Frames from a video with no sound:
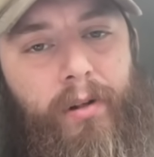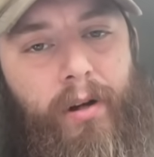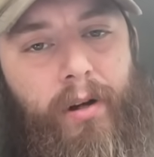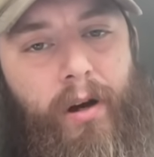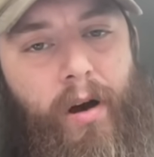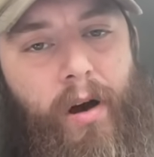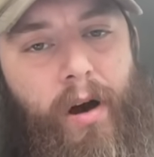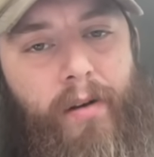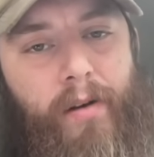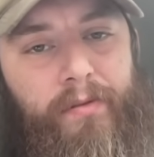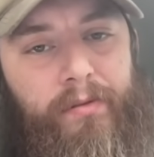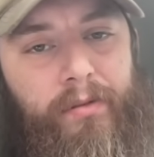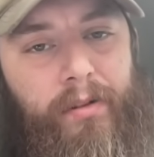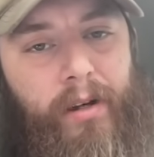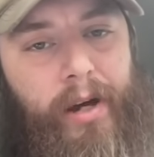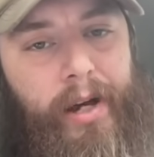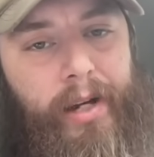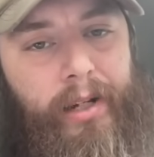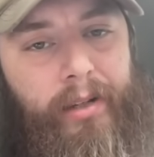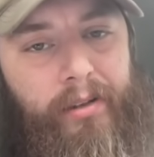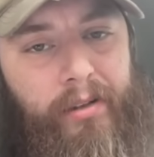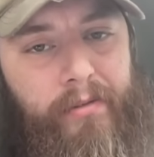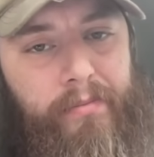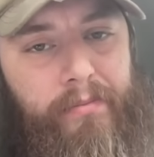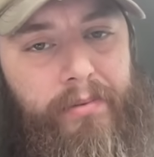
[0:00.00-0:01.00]

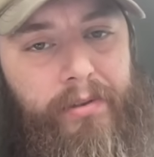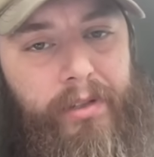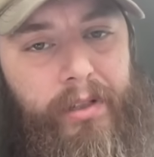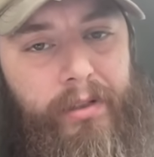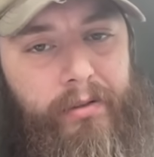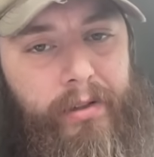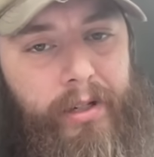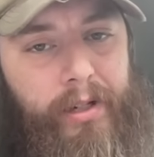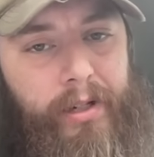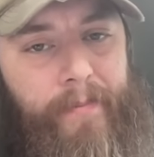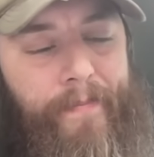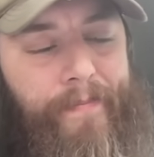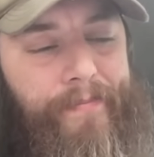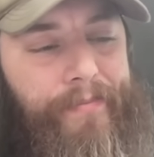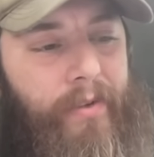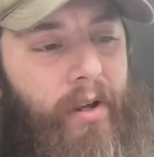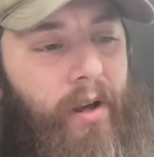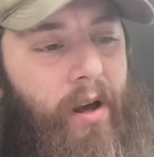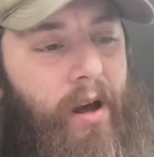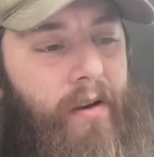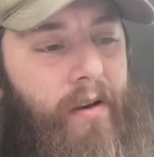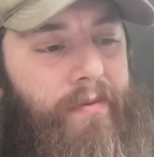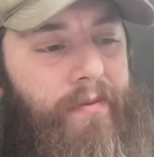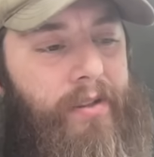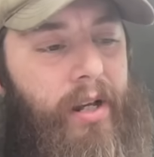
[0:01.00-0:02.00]
offline completely
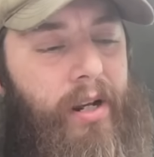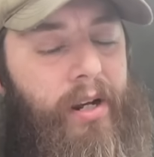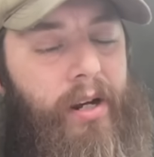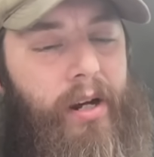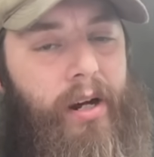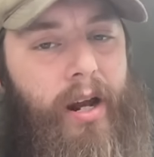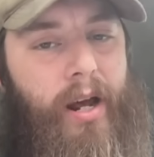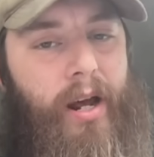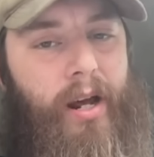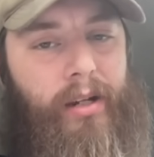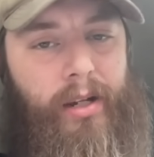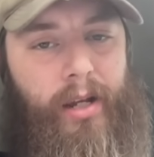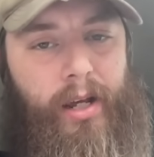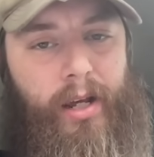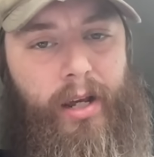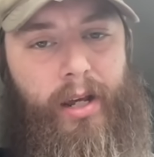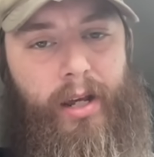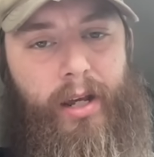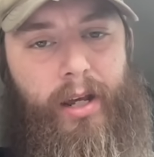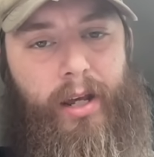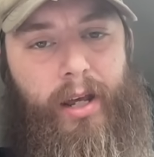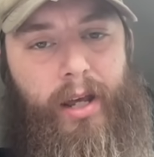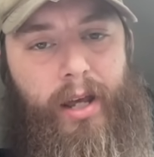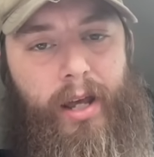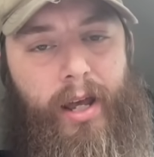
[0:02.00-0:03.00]
off the internet
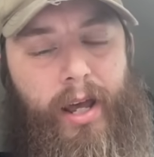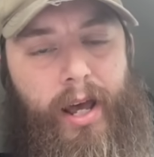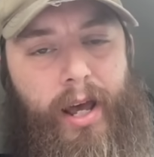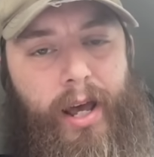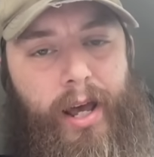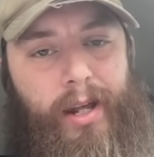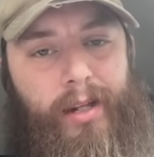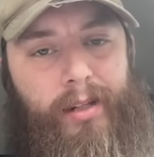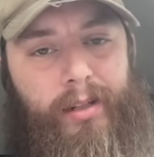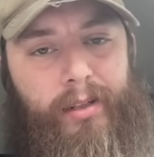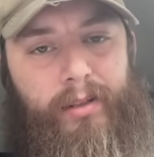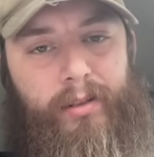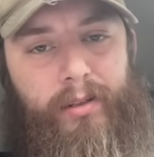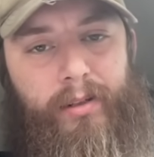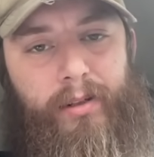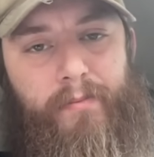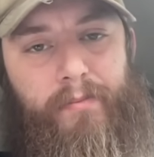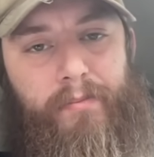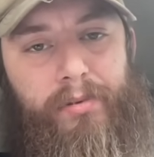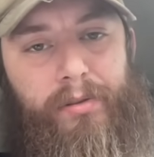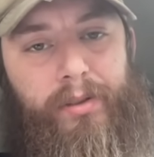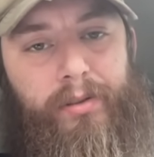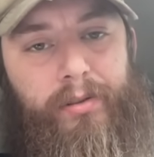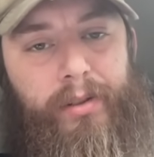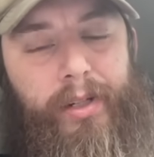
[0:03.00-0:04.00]
and
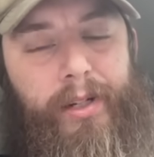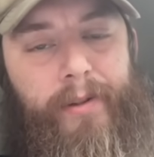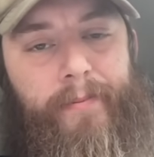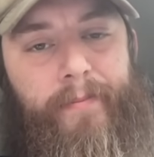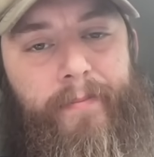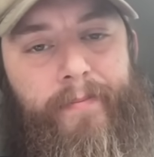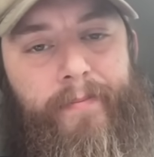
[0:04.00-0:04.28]
completely